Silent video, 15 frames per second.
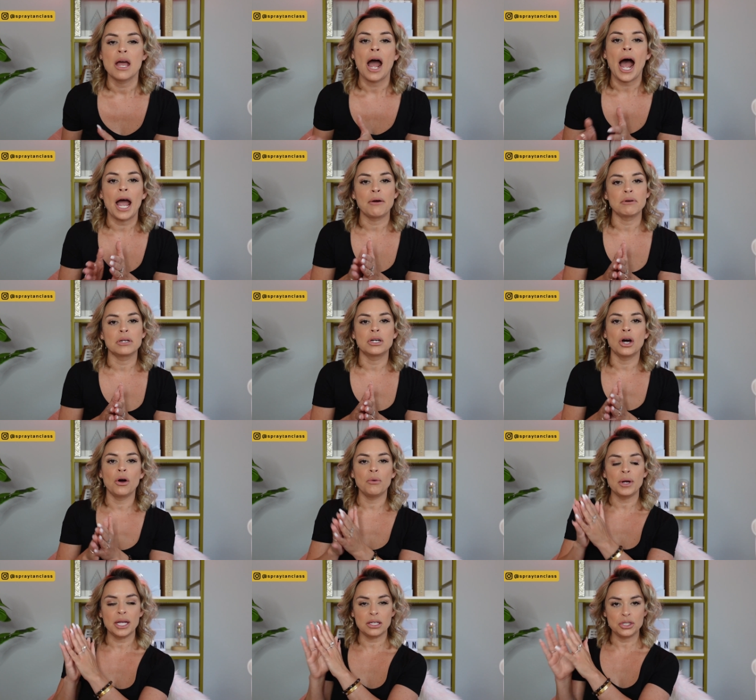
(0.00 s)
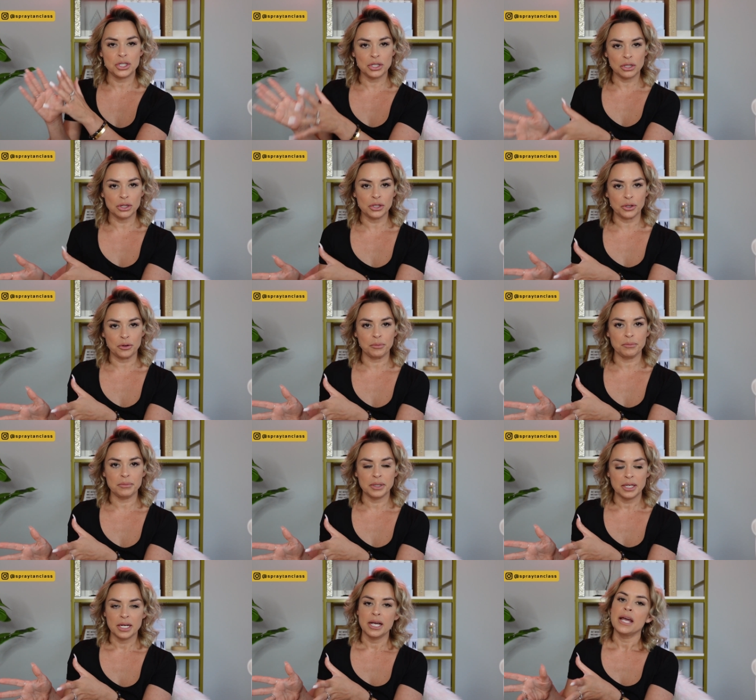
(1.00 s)
I would go into Loom
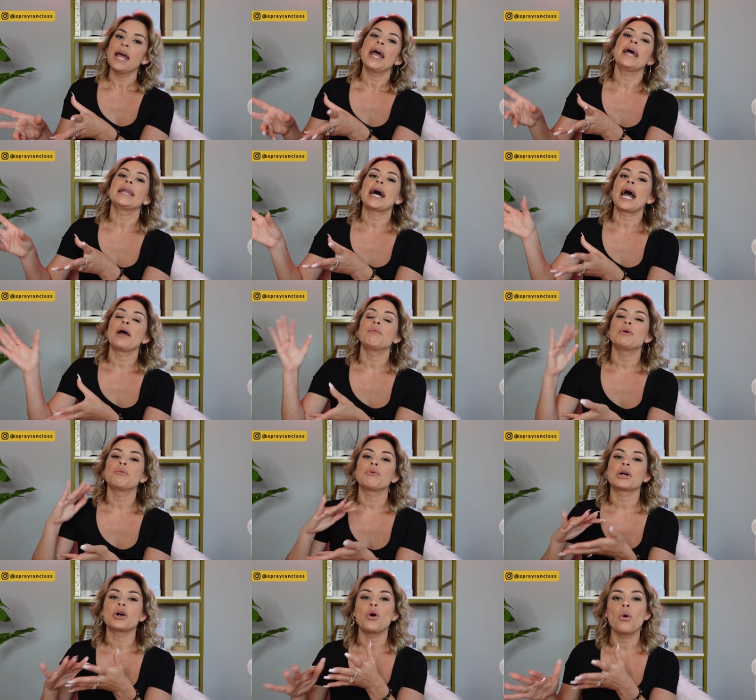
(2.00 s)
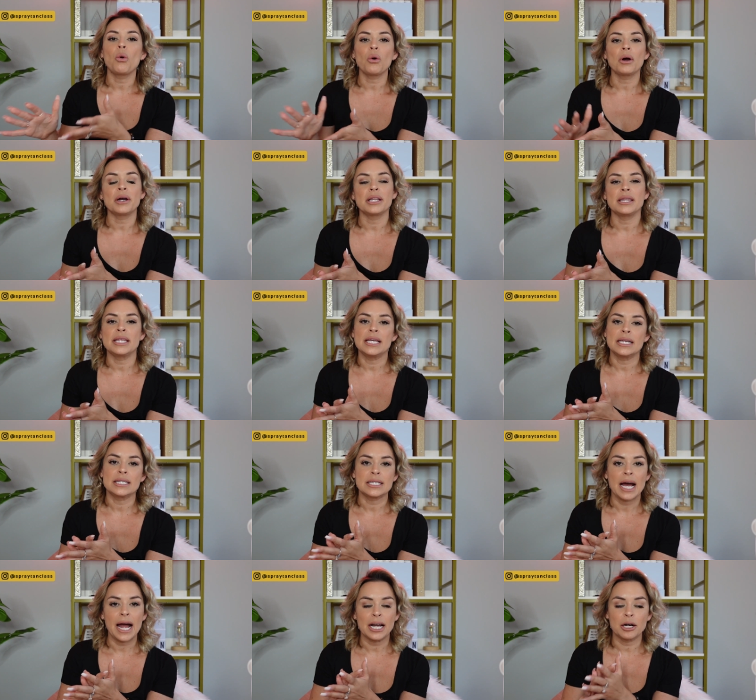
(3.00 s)
and I would record the
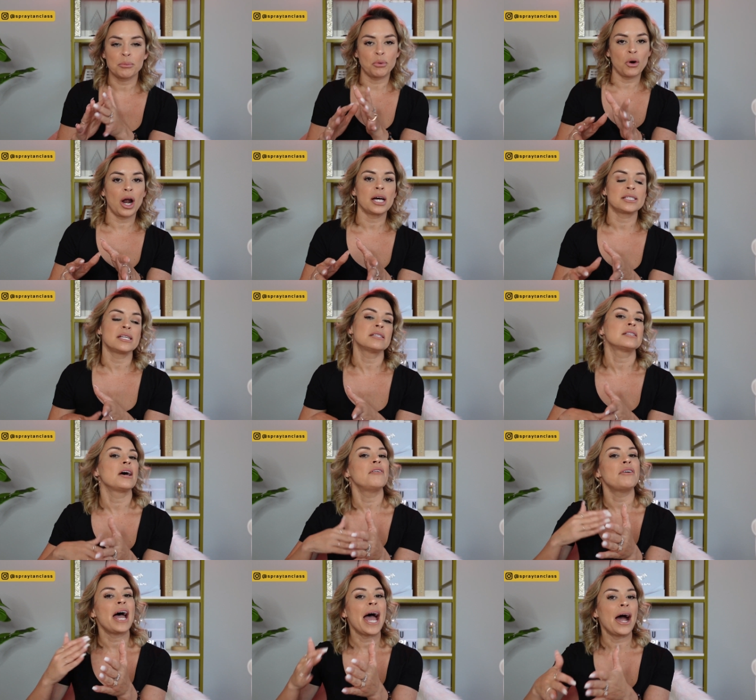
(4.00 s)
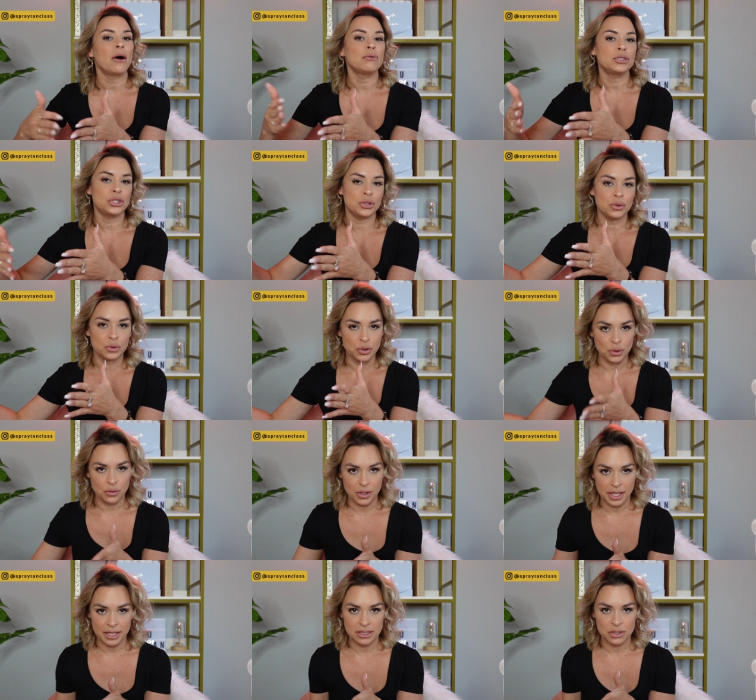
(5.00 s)
entire process of how to do
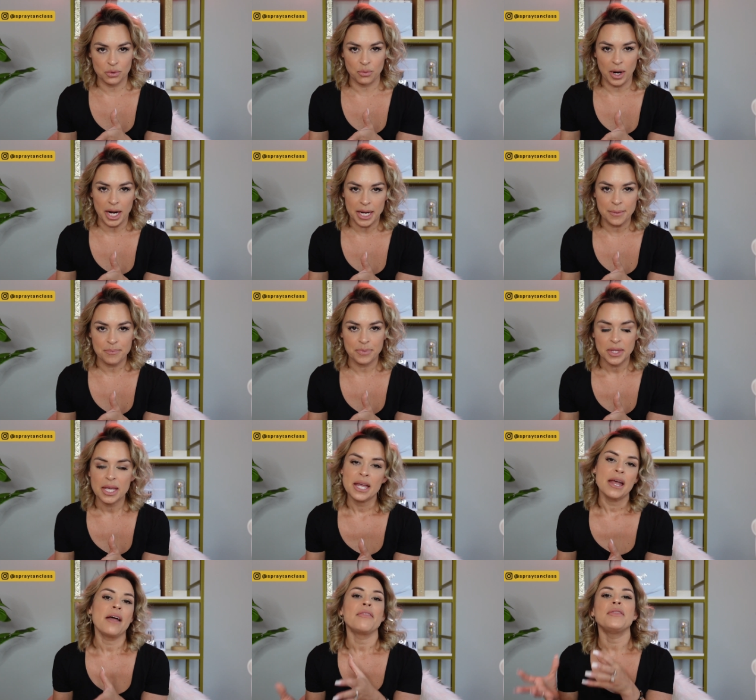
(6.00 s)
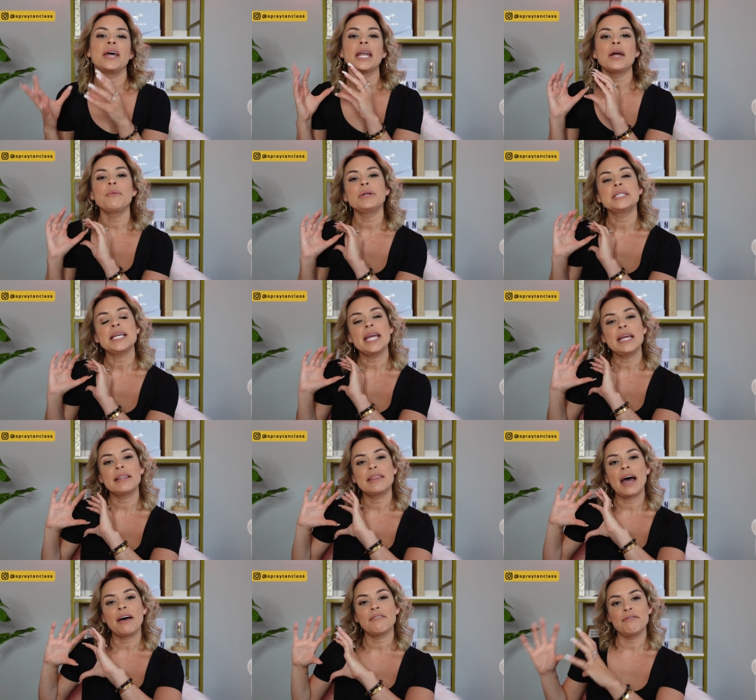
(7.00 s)
this, right? Then I would take
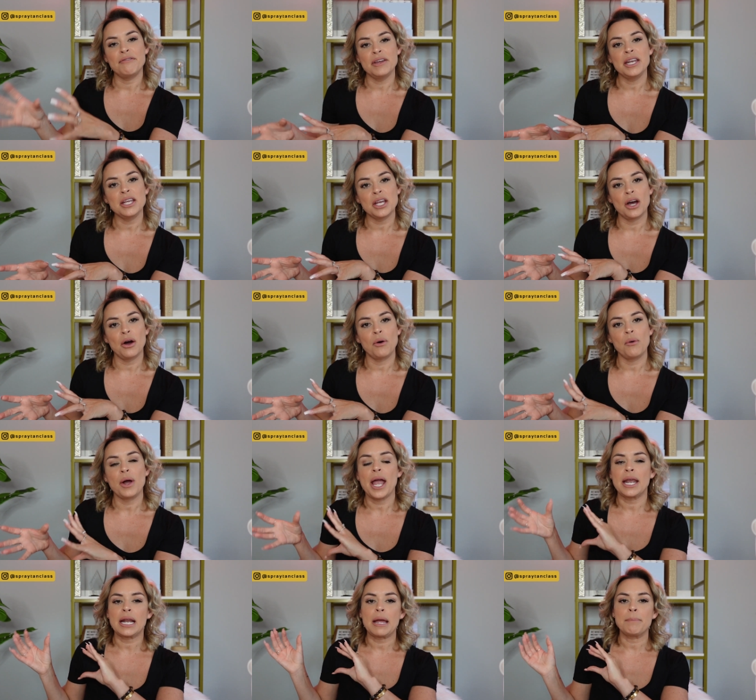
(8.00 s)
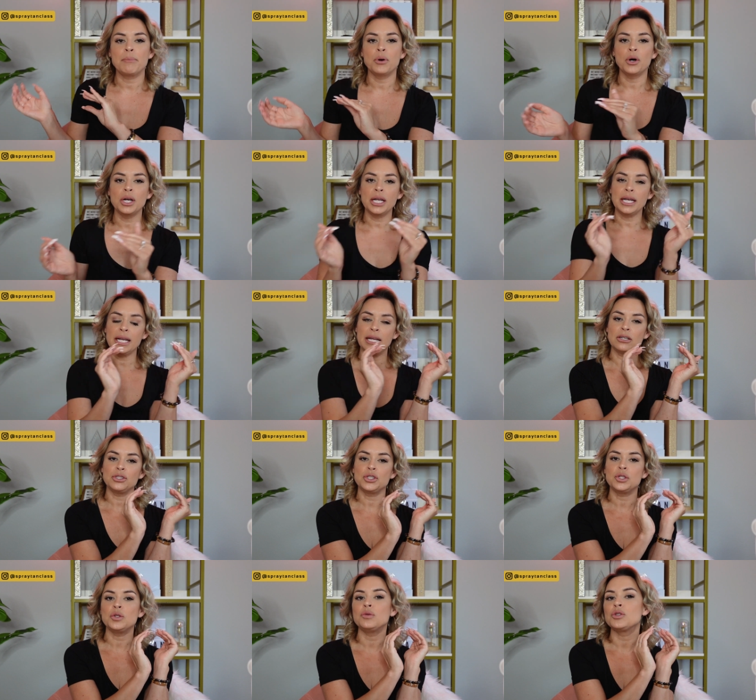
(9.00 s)
that video and I put it
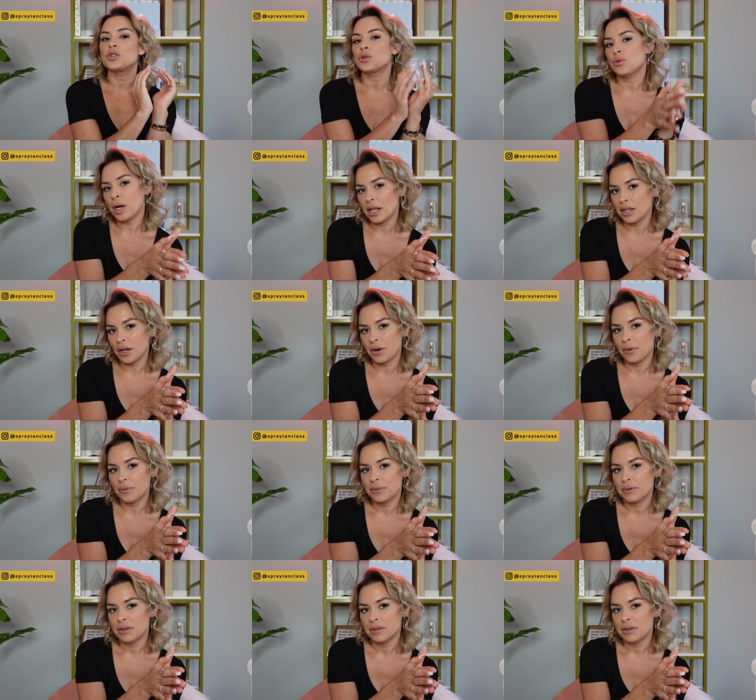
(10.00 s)
into Trello